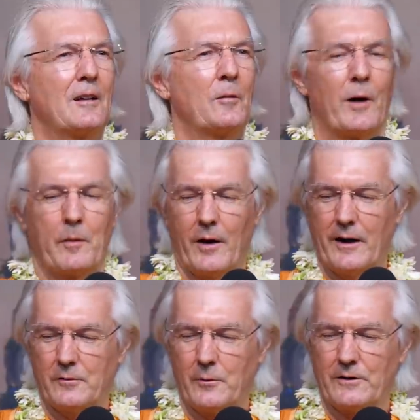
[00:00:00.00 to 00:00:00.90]
my
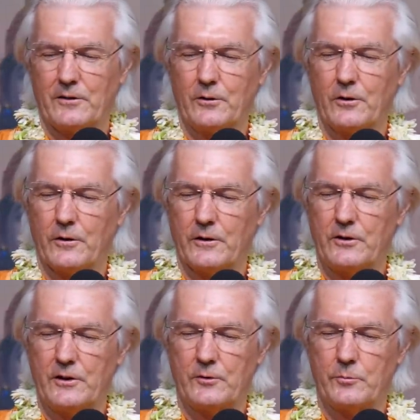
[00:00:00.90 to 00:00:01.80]
mind went to
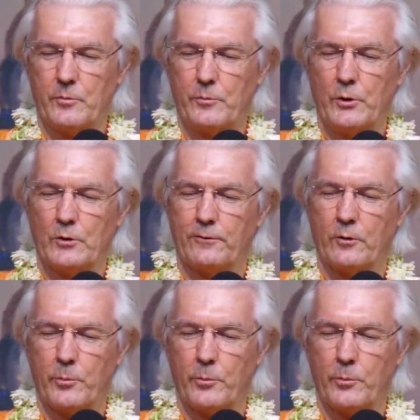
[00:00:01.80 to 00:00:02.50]
Guruji's beautiful